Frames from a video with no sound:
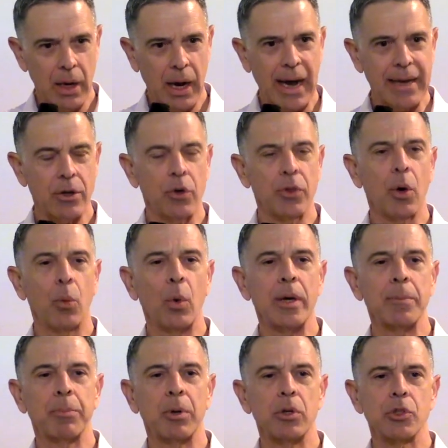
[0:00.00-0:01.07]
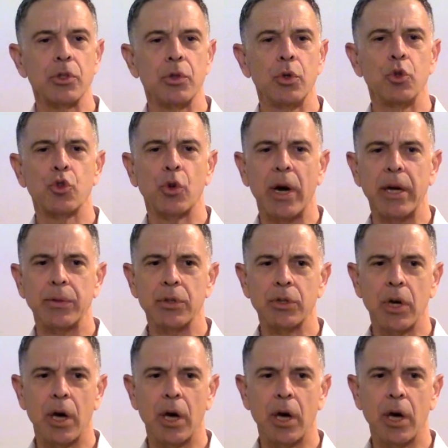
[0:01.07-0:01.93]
I know that one person who tried this